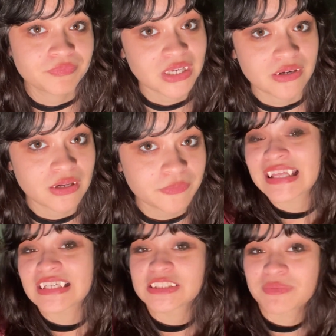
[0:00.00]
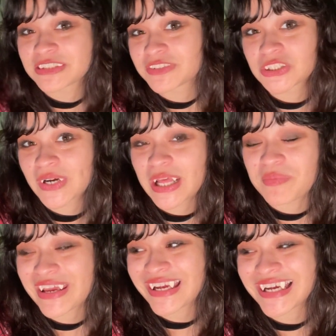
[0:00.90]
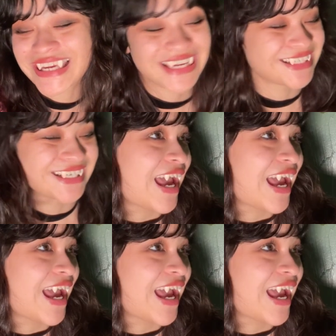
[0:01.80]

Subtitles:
I don't know. Thanks so much for joining me again,